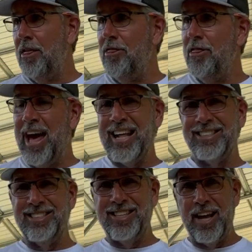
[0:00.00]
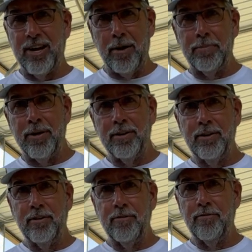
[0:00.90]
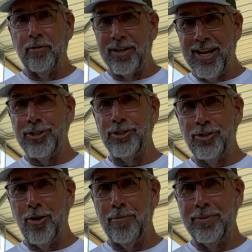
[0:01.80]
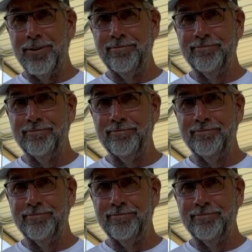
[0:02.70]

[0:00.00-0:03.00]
That setup for catching tarpon